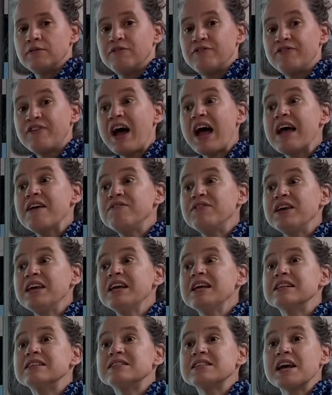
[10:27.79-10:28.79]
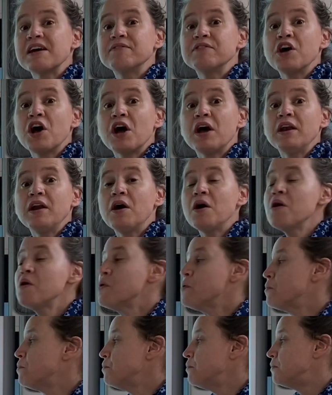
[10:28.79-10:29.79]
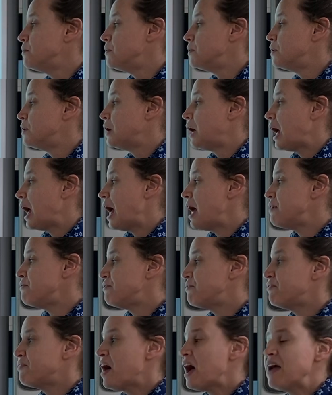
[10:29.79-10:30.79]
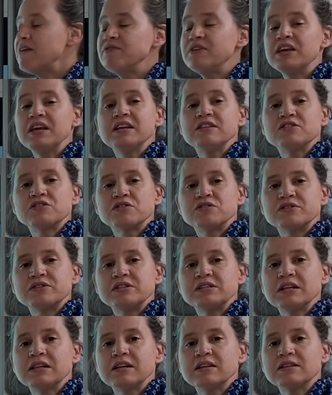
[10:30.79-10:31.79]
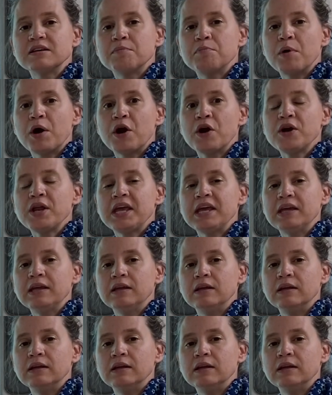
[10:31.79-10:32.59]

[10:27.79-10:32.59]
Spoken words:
5 kids have gone home and 5 kids are still at the party.